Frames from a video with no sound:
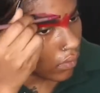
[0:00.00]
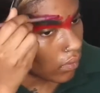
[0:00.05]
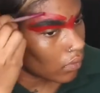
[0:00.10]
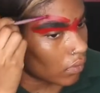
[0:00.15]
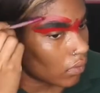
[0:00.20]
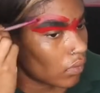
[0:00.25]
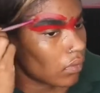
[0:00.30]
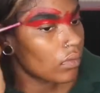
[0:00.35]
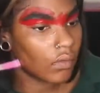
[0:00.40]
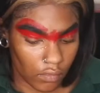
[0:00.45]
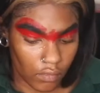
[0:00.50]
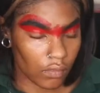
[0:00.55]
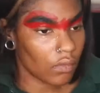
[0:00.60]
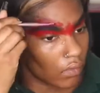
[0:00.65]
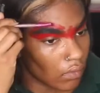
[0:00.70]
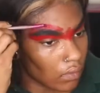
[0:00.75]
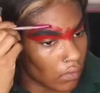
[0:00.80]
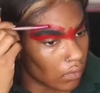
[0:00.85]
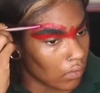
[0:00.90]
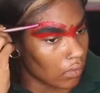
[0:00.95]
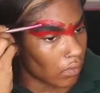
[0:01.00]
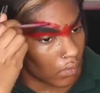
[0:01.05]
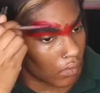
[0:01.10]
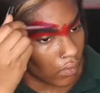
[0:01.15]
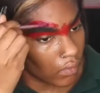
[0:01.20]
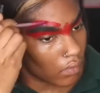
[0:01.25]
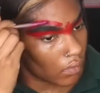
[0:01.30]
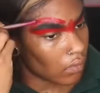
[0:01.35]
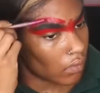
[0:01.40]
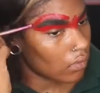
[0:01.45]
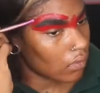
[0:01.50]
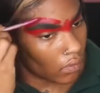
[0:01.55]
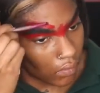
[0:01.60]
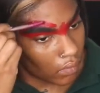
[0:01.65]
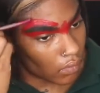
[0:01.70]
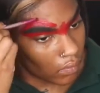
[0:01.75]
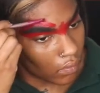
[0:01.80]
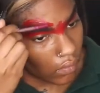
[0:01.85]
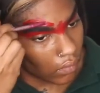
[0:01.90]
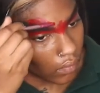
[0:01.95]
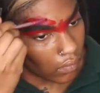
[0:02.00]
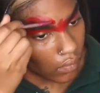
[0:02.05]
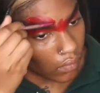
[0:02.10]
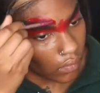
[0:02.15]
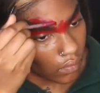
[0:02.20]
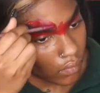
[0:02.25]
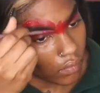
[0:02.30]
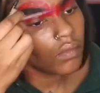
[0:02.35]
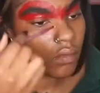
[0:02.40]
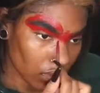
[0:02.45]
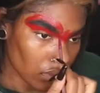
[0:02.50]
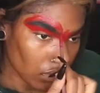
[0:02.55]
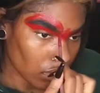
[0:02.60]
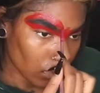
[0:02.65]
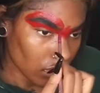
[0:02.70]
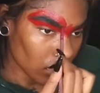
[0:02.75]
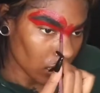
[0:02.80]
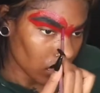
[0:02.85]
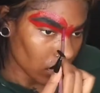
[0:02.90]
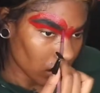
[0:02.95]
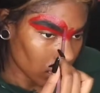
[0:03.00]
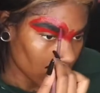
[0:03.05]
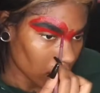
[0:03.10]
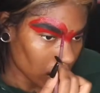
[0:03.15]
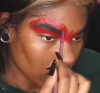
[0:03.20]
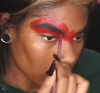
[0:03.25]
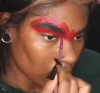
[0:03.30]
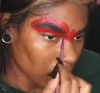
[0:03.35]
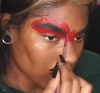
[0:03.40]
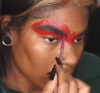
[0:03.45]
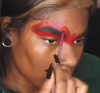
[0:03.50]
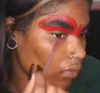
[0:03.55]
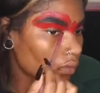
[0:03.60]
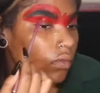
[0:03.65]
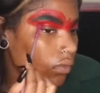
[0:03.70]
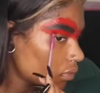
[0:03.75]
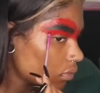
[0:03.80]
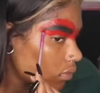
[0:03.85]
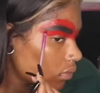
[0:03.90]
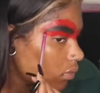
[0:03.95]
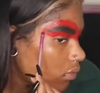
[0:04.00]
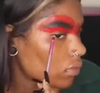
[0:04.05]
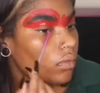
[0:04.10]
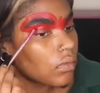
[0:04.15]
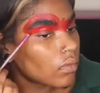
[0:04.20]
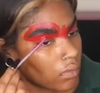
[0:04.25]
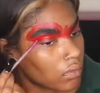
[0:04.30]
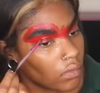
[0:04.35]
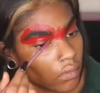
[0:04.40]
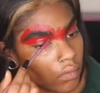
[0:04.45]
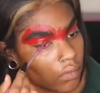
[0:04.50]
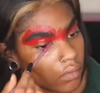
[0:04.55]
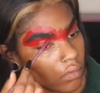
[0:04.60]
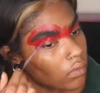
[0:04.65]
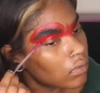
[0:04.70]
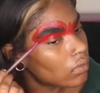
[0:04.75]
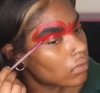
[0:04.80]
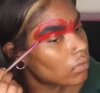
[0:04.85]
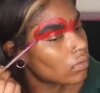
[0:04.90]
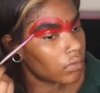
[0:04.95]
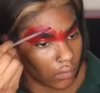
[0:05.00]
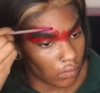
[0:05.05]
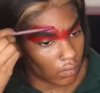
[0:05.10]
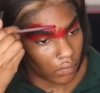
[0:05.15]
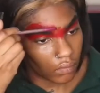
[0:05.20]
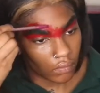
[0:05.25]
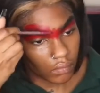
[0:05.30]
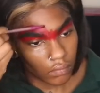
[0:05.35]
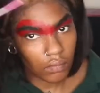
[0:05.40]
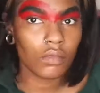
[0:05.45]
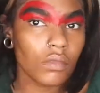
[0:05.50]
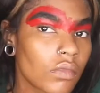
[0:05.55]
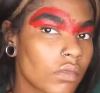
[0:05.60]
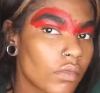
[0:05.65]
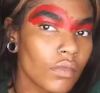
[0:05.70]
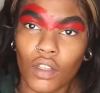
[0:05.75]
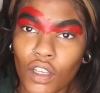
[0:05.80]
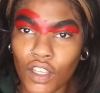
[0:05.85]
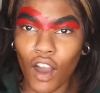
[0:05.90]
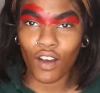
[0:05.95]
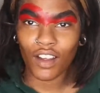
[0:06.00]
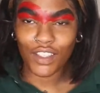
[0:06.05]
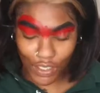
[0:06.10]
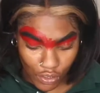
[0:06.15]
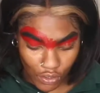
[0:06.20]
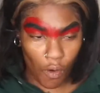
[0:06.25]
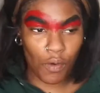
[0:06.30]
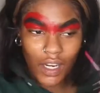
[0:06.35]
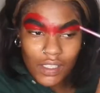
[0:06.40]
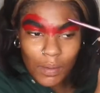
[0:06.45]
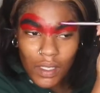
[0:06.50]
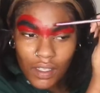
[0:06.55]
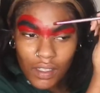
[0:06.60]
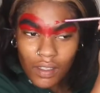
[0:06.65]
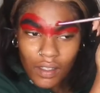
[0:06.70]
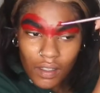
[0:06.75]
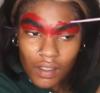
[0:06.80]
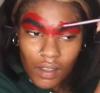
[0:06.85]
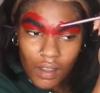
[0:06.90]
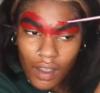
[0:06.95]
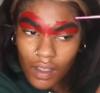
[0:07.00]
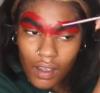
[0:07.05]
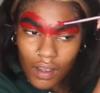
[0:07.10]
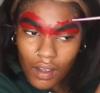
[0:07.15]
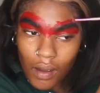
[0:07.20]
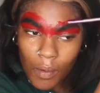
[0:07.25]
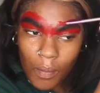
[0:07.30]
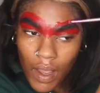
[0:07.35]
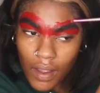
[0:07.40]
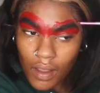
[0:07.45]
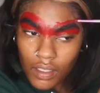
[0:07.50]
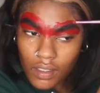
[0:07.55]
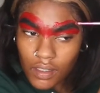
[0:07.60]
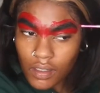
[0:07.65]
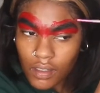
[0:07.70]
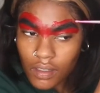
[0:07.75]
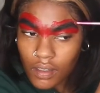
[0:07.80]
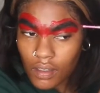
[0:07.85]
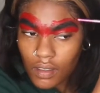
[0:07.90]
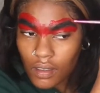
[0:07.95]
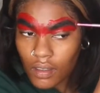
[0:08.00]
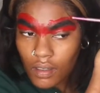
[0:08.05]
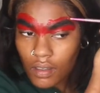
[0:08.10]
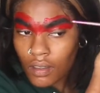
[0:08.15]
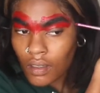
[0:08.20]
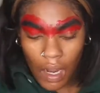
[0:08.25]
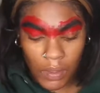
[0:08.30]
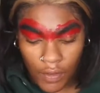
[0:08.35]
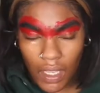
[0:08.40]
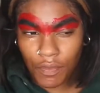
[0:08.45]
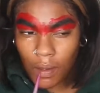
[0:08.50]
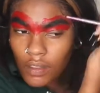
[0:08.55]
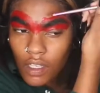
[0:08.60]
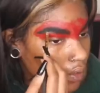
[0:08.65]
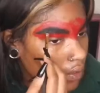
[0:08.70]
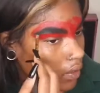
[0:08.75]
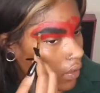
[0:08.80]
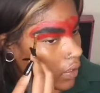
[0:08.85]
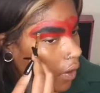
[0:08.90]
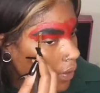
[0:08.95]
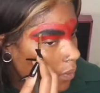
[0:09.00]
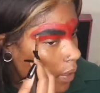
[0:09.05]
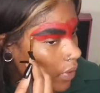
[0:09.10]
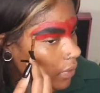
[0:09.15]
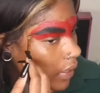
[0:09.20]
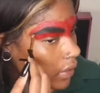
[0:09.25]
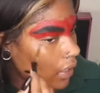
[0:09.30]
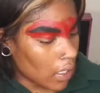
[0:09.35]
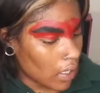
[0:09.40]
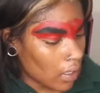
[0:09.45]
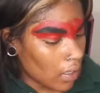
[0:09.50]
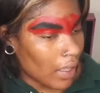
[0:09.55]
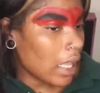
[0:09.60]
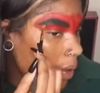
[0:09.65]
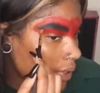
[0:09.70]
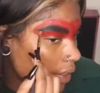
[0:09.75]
You kind of get the gist. I literally just started painting everything. I was like, whatever is skin, it has to go